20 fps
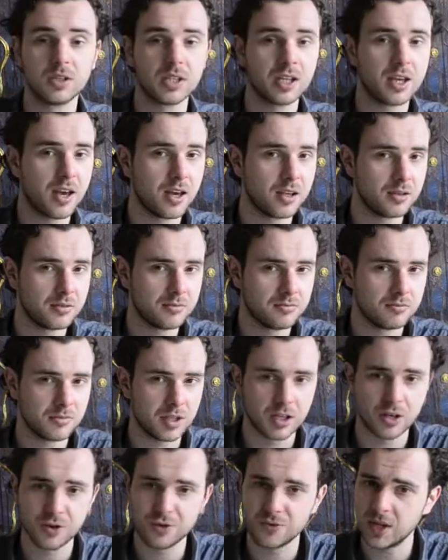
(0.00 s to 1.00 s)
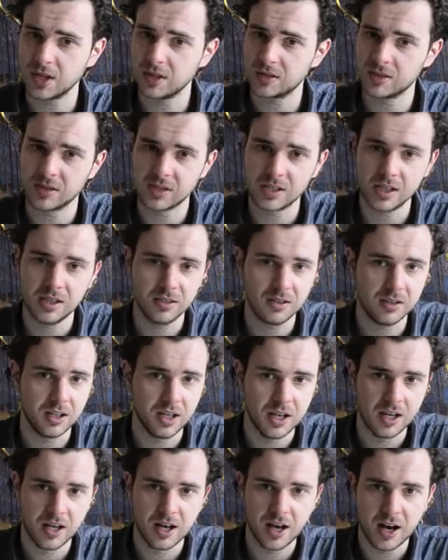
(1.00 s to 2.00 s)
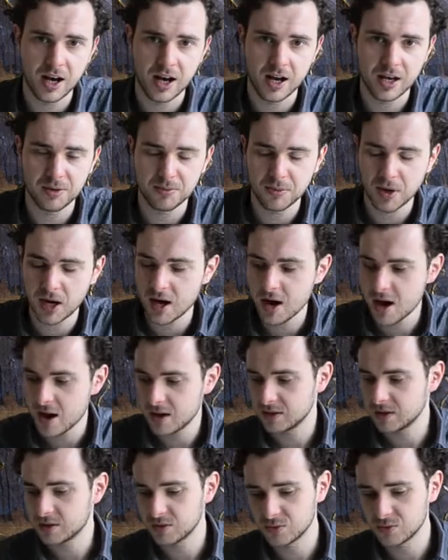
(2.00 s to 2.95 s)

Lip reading: Again, a great steal in my eyes.